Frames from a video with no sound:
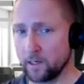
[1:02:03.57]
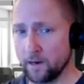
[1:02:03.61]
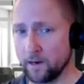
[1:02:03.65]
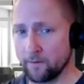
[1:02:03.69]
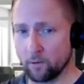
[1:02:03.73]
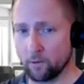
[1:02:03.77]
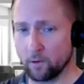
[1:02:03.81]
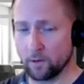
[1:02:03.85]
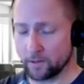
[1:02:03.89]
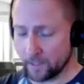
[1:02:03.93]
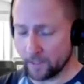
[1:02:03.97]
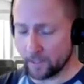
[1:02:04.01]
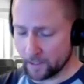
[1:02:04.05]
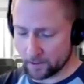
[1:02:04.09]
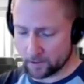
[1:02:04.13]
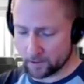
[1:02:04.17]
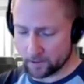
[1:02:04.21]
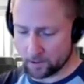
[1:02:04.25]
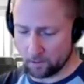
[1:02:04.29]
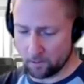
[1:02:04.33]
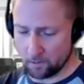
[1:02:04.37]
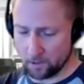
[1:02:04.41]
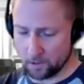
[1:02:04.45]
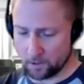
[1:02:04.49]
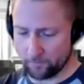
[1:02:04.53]
everyone, thanks
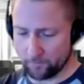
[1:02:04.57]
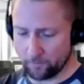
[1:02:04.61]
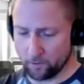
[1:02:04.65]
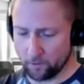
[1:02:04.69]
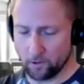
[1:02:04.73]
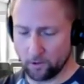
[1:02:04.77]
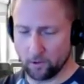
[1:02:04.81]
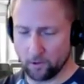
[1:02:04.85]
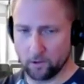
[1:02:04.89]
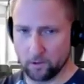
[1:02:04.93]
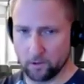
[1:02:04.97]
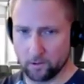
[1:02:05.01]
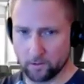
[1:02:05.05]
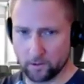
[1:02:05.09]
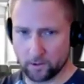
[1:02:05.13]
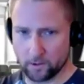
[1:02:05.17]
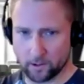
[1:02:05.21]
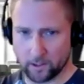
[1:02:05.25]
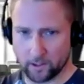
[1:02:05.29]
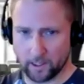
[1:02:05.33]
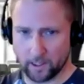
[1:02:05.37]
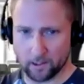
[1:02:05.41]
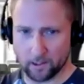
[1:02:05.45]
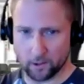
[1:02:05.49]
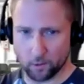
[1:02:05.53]
so much for
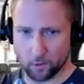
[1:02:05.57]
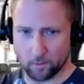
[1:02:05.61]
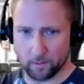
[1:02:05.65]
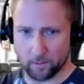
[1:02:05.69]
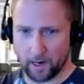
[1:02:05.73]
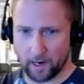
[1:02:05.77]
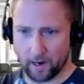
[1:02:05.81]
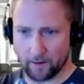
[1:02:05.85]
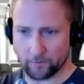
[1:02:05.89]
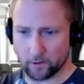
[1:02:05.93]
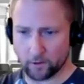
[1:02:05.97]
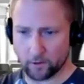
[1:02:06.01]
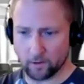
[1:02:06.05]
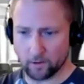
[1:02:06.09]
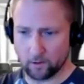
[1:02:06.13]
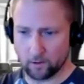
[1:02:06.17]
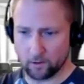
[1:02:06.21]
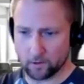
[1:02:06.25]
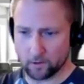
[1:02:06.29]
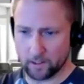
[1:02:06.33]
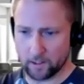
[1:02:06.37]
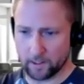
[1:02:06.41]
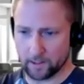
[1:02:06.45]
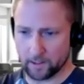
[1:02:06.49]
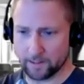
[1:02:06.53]
staying a little bit after. It
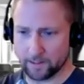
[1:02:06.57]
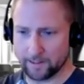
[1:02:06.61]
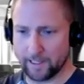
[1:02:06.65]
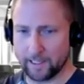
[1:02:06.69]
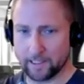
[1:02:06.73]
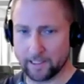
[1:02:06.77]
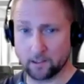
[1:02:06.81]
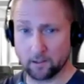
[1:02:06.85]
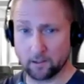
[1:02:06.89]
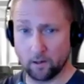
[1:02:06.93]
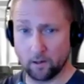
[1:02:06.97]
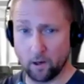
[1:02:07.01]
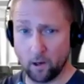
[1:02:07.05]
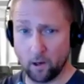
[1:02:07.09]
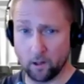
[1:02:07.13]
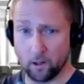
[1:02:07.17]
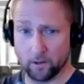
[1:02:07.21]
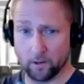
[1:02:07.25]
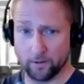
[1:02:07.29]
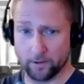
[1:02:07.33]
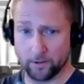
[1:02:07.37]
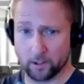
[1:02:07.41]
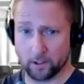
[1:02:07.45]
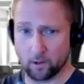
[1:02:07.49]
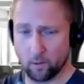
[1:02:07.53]
looks like that's all of
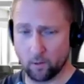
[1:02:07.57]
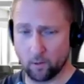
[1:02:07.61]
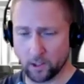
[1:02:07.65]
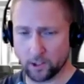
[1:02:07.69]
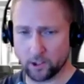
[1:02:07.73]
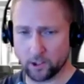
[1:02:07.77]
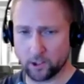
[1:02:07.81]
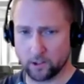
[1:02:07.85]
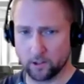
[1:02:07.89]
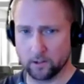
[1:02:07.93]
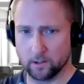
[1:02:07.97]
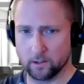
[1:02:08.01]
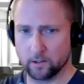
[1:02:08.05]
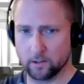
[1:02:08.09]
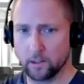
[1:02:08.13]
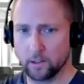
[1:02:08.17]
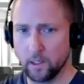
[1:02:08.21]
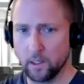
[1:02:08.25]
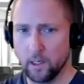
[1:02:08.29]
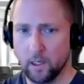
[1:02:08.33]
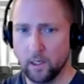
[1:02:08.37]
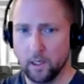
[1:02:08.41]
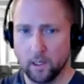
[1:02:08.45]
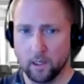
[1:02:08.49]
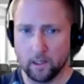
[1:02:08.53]
the questions.
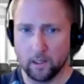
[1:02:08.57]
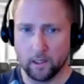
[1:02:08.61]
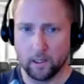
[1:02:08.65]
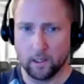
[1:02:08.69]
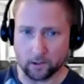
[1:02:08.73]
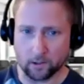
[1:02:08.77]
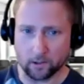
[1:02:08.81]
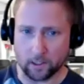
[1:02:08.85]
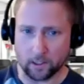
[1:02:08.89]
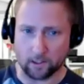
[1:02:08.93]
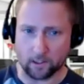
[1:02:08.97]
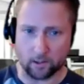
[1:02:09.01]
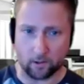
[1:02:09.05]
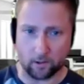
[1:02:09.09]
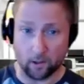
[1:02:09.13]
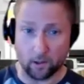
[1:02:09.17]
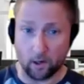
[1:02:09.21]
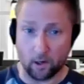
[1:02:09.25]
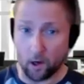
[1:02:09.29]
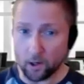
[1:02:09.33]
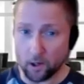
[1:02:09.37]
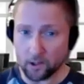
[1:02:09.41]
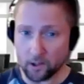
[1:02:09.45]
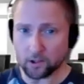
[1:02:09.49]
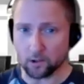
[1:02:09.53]
It looks like there could
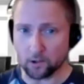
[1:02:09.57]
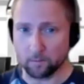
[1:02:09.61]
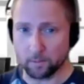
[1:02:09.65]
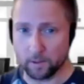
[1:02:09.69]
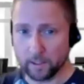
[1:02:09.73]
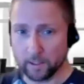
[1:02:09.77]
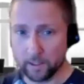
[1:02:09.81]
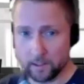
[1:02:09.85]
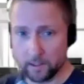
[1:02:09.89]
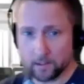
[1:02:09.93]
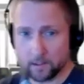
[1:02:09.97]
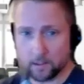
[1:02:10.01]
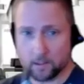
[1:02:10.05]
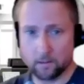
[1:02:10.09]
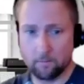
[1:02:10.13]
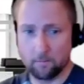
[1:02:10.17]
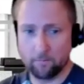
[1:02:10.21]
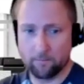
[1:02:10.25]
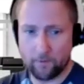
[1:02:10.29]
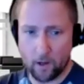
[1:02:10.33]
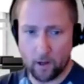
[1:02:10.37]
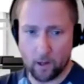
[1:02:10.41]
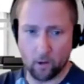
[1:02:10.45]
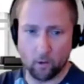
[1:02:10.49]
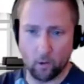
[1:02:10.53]
also be some
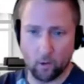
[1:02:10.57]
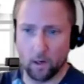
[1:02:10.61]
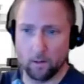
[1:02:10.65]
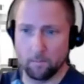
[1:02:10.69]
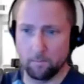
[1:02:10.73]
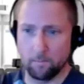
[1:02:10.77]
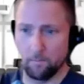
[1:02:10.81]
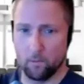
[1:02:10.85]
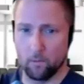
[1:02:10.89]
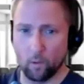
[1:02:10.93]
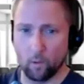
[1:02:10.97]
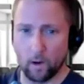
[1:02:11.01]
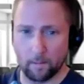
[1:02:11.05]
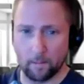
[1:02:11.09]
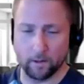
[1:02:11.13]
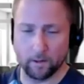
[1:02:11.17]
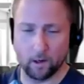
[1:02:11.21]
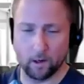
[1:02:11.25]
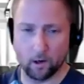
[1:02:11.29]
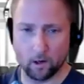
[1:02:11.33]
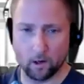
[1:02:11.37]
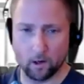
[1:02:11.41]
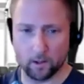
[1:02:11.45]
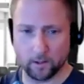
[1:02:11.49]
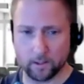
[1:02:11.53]
follow up
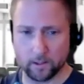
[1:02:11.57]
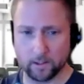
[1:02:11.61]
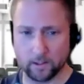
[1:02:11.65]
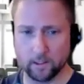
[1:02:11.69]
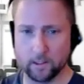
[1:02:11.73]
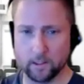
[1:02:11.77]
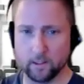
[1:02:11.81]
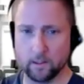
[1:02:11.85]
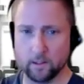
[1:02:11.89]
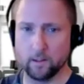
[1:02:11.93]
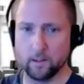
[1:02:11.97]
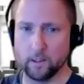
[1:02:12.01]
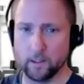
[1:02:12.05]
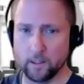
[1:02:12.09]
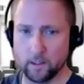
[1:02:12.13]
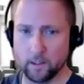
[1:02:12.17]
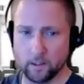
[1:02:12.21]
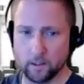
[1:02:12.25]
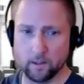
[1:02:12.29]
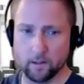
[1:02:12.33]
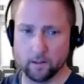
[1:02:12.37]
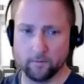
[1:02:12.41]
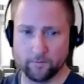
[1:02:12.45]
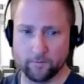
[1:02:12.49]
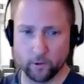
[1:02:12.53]
webinars in, in
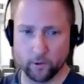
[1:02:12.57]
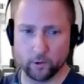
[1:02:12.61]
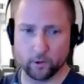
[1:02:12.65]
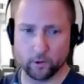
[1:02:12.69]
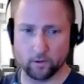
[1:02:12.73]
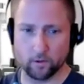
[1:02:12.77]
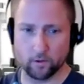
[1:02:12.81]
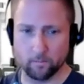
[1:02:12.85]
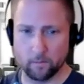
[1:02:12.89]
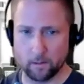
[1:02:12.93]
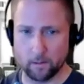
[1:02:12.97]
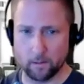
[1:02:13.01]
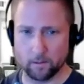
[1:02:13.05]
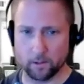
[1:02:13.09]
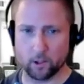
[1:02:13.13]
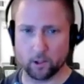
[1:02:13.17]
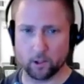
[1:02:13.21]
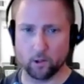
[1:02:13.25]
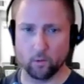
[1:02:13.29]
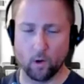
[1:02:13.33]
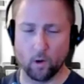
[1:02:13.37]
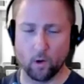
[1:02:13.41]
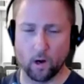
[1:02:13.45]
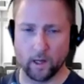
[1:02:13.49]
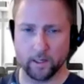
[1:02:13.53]
the future, maybe
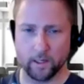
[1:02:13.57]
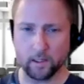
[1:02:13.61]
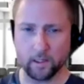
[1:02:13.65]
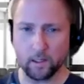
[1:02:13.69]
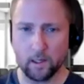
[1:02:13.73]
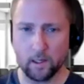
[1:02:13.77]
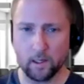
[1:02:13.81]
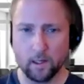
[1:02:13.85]
Q1